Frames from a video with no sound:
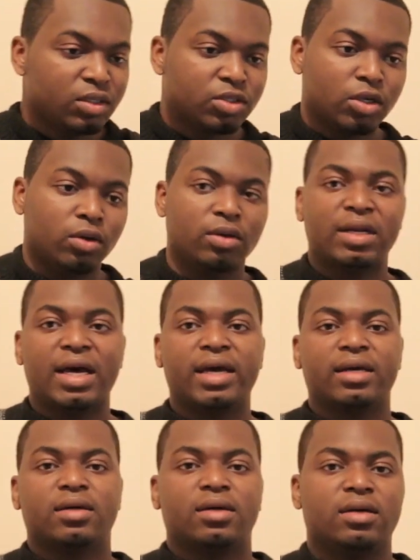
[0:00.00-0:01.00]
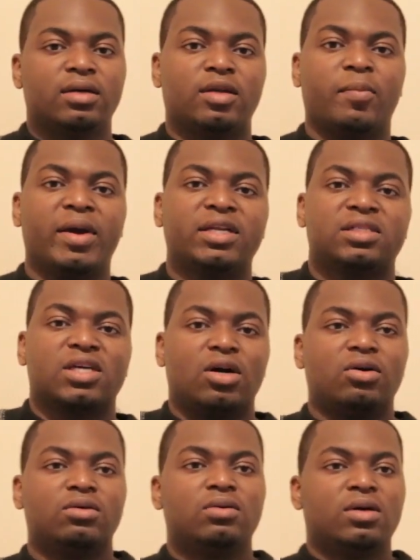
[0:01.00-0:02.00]
So like the major
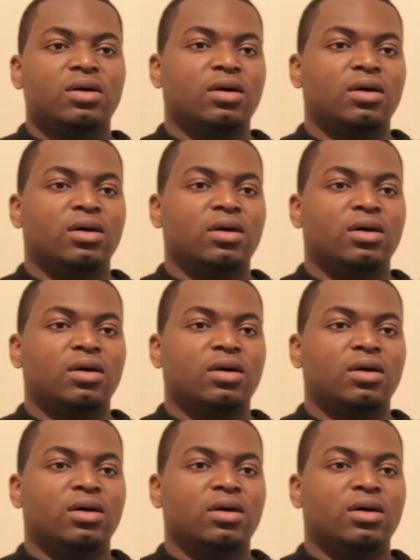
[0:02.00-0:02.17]
scale,